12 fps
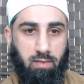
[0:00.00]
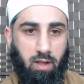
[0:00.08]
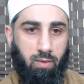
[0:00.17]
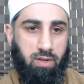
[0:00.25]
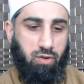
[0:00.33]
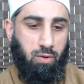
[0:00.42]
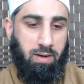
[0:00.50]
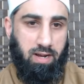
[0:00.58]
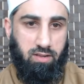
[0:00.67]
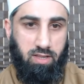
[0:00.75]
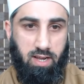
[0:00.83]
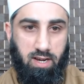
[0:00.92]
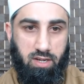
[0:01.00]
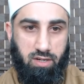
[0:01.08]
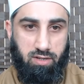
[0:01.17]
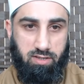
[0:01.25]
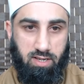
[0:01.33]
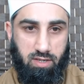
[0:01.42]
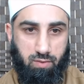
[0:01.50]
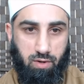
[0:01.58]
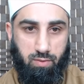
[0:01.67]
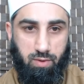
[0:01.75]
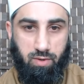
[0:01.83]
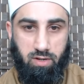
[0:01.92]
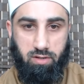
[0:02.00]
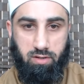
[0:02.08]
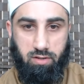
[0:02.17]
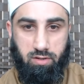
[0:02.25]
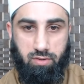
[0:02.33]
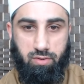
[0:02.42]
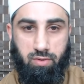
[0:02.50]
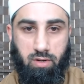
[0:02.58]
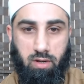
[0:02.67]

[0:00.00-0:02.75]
let's go back to the English because that's what we want to do